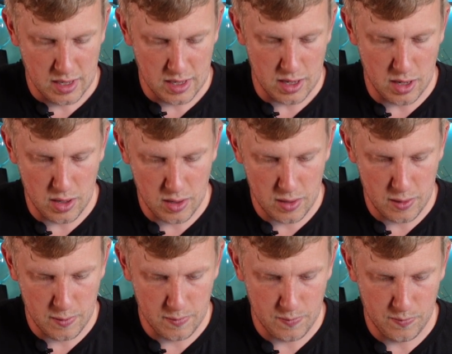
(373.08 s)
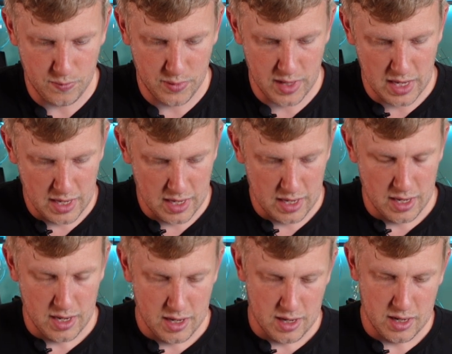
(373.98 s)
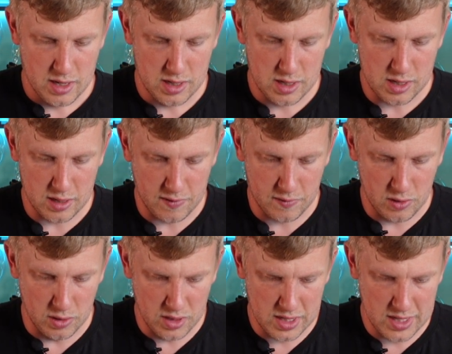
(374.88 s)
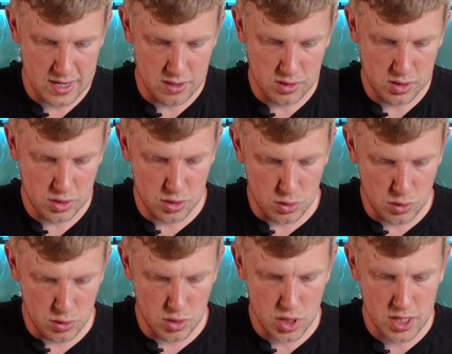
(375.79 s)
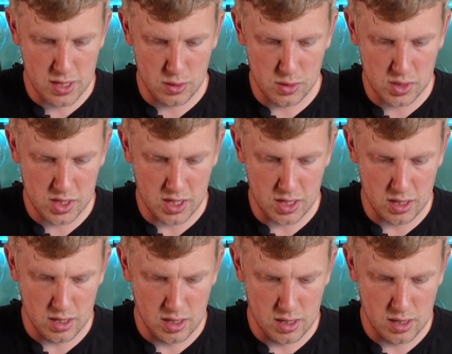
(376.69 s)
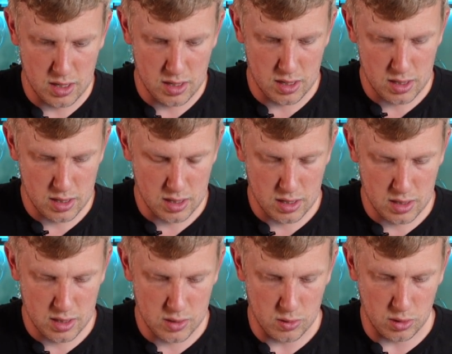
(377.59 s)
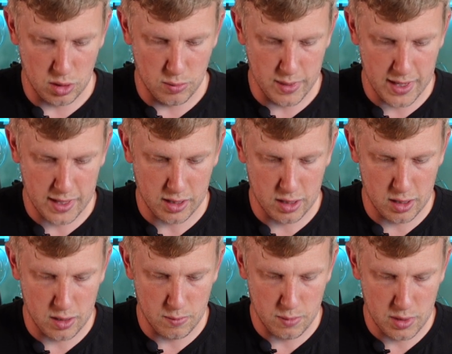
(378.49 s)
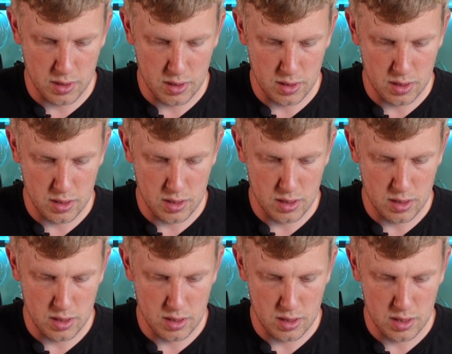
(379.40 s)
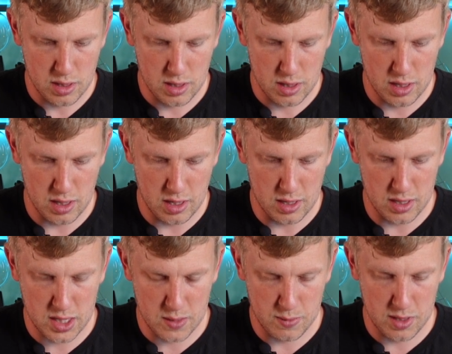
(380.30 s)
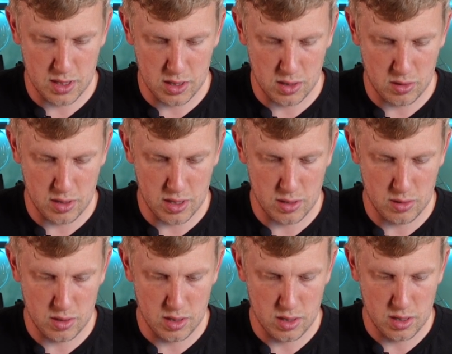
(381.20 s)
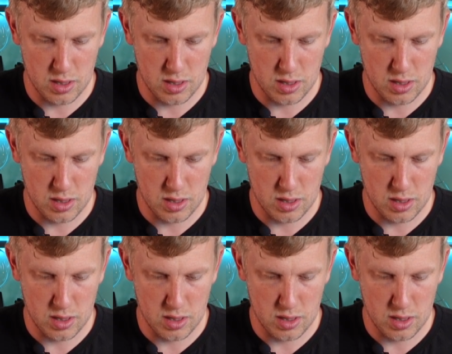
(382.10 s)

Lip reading: No. So I've gone down 2 channels here. So we'll go back up and then spin this round.